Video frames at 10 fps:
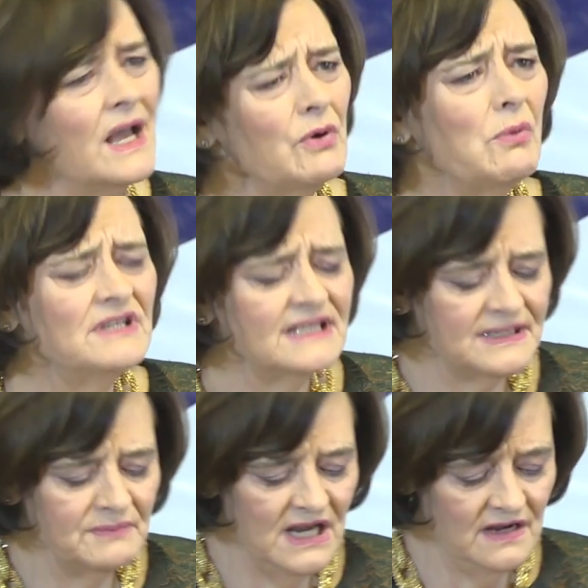But what does
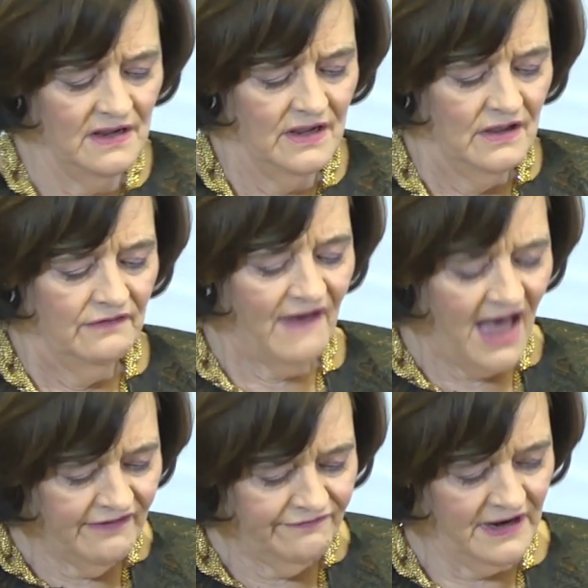this mean for
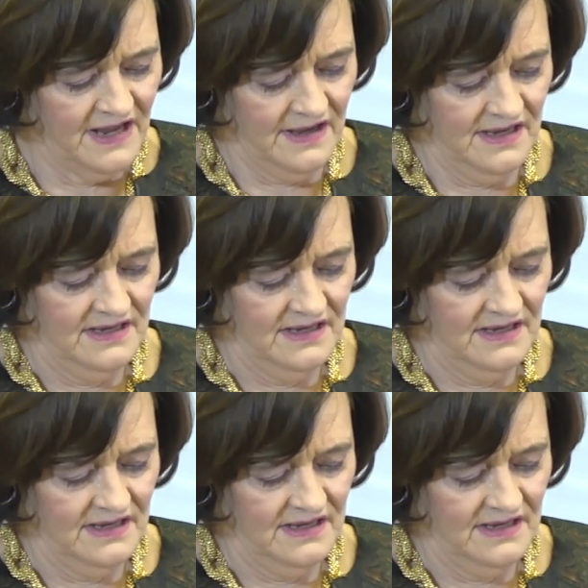Africa?